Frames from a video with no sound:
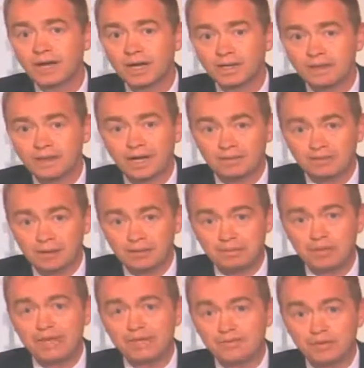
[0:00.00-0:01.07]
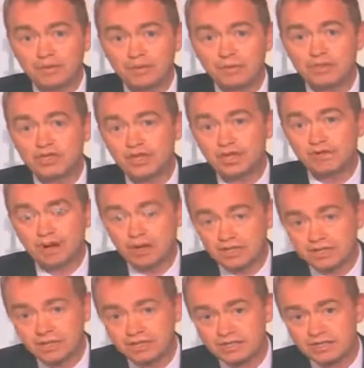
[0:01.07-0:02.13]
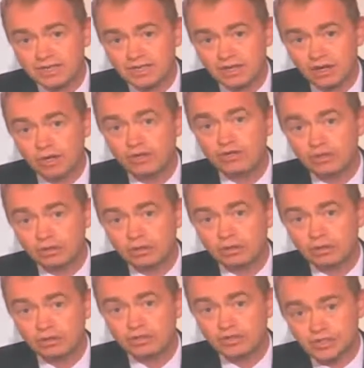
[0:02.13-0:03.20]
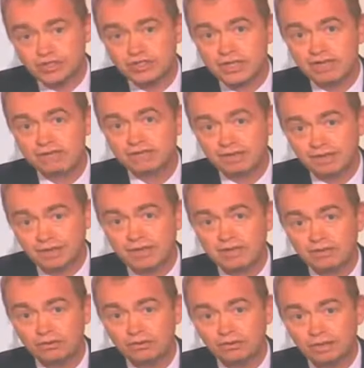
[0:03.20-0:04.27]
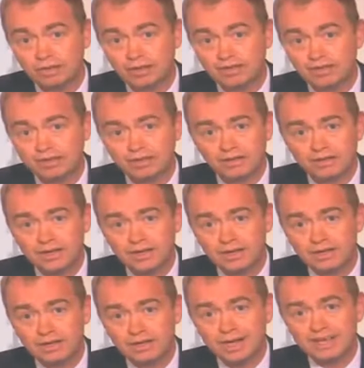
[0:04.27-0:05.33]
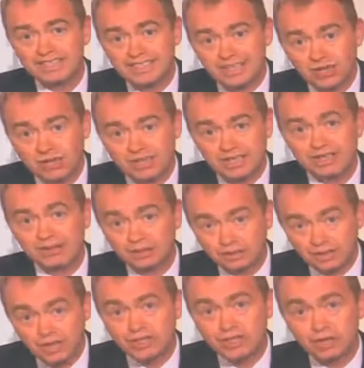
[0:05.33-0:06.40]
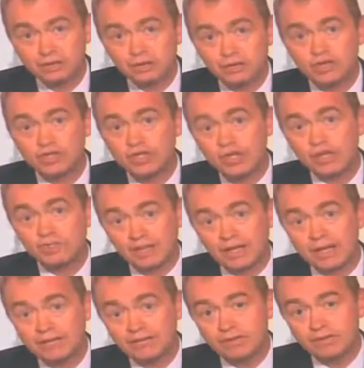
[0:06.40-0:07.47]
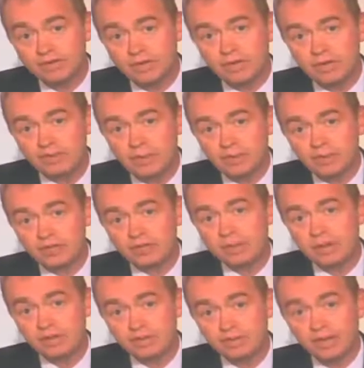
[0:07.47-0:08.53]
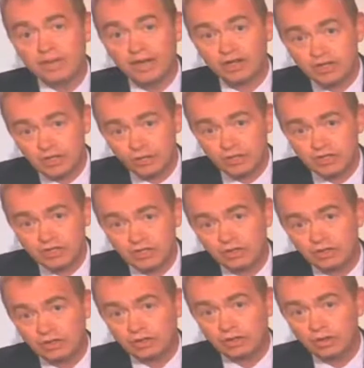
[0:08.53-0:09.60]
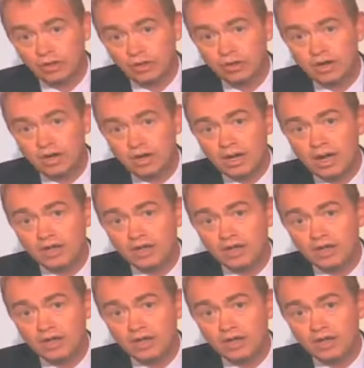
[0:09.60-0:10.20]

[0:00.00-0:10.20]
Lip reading: Well, I believe that women should have access under law, which is safe and legal. And I think that that's the critical issue. Do you believe that people should be able to make that choice under law?